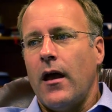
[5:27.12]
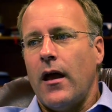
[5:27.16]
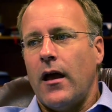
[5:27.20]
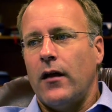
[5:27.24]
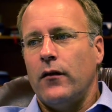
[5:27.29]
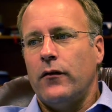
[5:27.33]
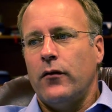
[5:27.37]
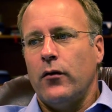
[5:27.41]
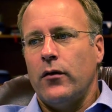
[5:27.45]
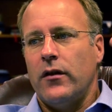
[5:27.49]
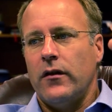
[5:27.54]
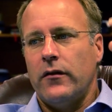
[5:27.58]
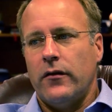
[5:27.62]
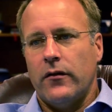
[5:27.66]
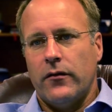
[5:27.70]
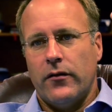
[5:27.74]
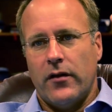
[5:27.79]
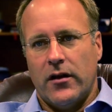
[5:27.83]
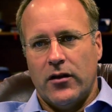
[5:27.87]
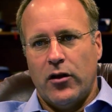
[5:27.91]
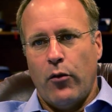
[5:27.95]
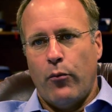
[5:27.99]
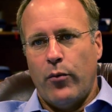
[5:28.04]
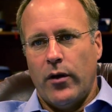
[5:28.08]
And so this is
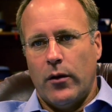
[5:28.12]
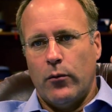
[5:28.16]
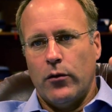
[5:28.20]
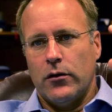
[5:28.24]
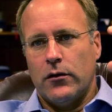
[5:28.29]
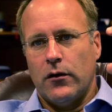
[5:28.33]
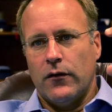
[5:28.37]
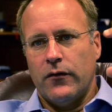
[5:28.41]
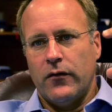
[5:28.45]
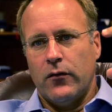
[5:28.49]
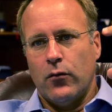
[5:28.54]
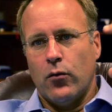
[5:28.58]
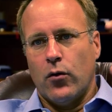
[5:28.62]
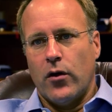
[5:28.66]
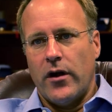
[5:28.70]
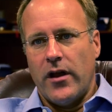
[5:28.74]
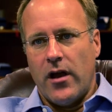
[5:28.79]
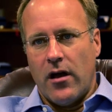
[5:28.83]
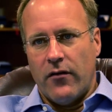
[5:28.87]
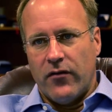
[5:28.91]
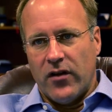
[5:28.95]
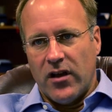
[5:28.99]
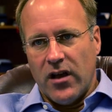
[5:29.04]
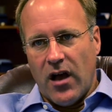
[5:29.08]
like the biblical
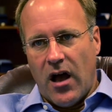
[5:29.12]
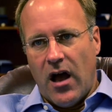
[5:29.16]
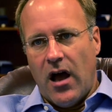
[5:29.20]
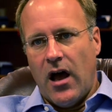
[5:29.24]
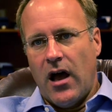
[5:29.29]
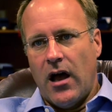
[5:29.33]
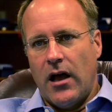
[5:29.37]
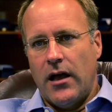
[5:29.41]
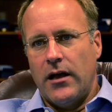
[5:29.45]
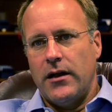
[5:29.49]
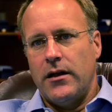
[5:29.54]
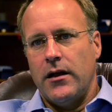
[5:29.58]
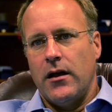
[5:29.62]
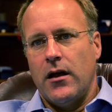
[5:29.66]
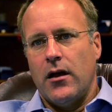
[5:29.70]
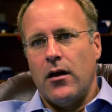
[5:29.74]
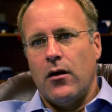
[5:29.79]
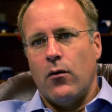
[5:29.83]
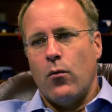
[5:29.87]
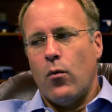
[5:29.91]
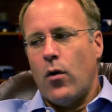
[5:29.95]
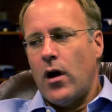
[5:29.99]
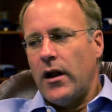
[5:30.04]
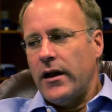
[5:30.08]
story of God
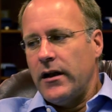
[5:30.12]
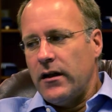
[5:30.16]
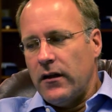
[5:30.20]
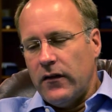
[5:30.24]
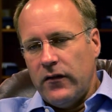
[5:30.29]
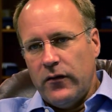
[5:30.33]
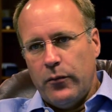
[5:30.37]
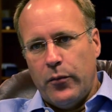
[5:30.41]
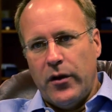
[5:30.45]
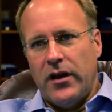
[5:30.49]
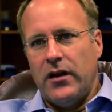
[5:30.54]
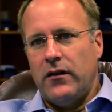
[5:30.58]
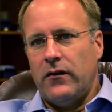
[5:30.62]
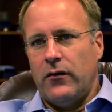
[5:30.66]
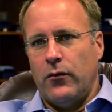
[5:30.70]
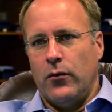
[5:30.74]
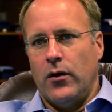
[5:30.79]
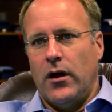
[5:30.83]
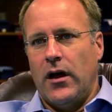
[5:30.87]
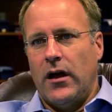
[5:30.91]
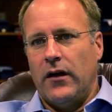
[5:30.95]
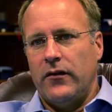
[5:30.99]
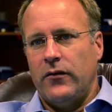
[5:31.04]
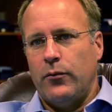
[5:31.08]
wanting to speak
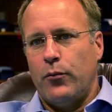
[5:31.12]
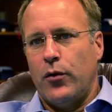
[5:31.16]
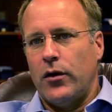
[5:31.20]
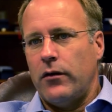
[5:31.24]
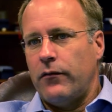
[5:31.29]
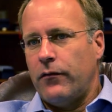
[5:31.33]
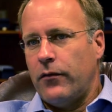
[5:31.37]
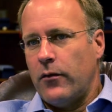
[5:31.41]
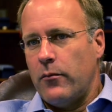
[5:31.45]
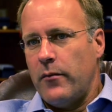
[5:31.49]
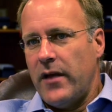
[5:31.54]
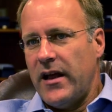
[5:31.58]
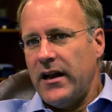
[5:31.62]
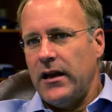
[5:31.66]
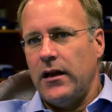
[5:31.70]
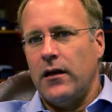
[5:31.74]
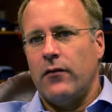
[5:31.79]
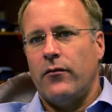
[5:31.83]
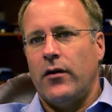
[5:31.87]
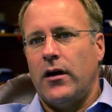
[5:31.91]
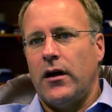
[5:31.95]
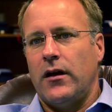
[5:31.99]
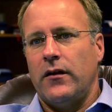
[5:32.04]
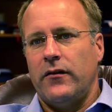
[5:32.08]
to us, but for many
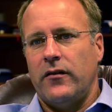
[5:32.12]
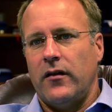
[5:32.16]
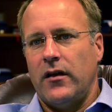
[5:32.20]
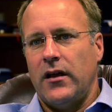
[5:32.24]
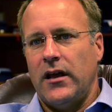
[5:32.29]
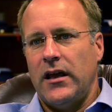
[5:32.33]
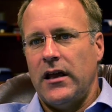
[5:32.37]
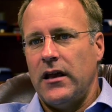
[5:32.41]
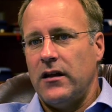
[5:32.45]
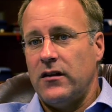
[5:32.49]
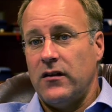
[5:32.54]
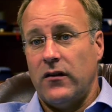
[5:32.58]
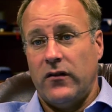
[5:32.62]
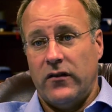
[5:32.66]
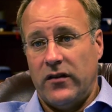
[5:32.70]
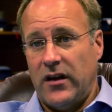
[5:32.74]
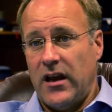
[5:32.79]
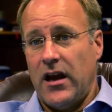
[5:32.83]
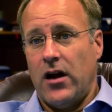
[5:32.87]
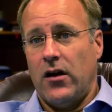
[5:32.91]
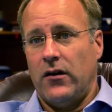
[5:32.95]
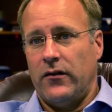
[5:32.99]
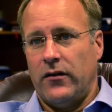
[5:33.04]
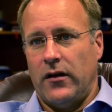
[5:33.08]
of us, he just
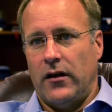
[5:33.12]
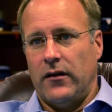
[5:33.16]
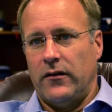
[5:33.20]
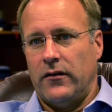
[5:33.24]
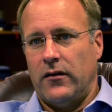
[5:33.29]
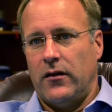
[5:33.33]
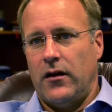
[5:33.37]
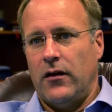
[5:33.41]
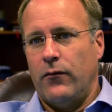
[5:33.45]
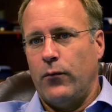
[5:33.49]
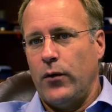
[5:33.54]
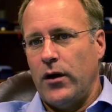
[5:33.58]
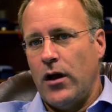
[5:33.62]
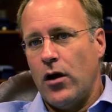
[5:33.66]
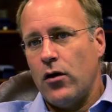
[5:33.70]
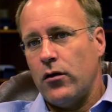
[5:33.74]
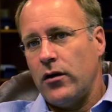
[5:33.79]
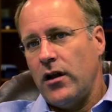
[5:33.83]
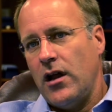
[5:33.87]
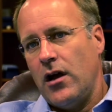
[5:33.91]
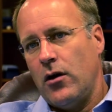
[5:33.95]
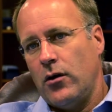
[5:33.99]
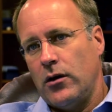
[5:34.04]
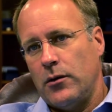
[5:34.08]
scares us if we
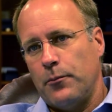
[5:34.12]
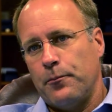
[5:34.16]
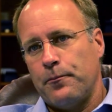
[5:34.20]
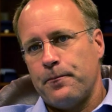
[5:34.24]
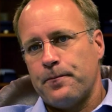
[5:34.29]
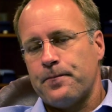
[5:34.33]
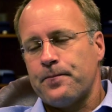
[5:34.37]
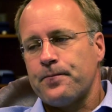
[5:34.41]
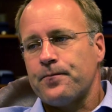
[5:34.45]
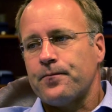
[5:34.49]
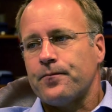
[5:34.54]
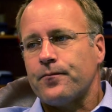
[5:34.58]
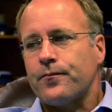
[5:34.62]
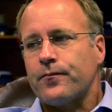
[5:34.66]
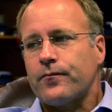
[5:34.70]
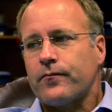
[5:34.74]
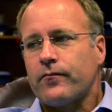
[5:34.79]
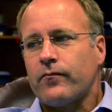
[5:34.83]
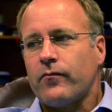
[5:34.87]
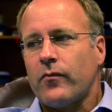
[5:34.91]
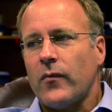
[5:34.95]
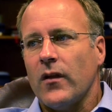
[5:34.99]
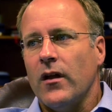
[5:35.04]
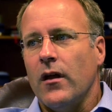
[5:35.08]
don't know him.
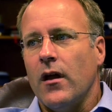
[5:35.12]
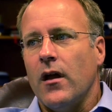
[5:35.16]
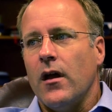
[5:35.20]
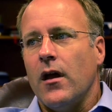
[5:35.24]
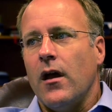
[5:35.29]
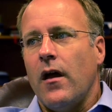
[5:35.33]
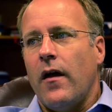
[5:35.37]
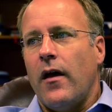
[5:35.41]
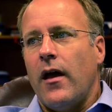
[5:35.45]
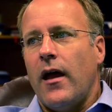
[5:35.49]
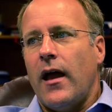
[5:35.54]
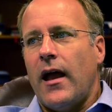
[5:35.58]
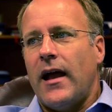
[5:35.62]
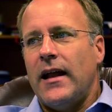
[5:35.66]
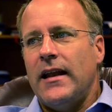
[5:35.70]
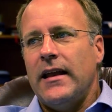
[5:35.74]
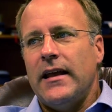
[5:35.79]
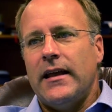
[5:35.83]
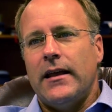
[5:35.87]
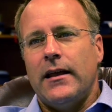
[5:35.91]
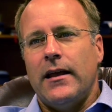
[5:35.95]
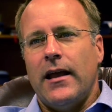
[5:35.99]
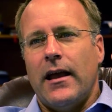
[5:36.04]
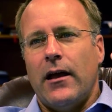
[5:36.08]

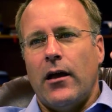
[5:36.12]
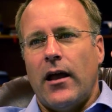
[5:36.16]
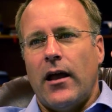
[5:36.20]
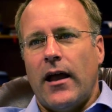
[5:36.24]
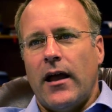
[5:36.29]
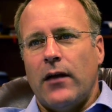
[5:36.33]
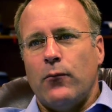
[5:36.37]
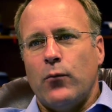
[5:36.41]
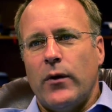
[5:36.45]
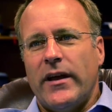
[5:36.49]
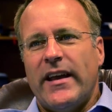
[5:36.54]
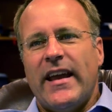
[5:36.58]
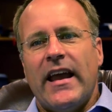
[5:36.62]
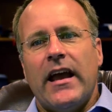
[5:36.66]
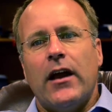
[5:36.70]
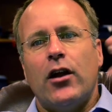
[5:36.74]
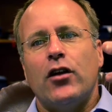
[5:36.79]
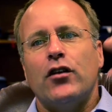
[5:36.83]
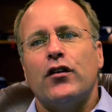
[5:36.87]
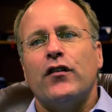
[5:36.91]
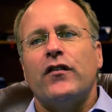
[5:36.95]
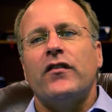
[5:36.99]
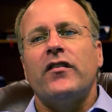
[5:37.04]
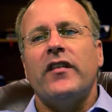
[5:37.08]
And we can't
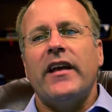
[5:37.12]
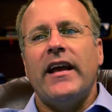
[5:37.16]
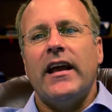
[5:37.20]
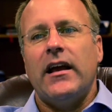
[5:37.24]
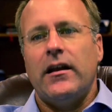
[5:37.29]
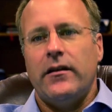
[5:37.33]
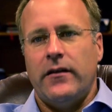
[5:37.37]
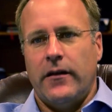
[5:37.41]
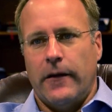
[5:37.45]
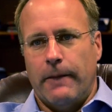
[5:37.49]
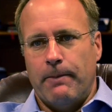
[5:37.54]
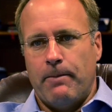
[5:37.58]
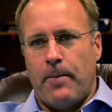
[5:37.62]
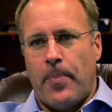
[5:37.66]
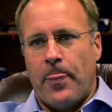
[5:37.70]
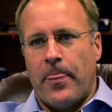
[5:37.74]
understand him.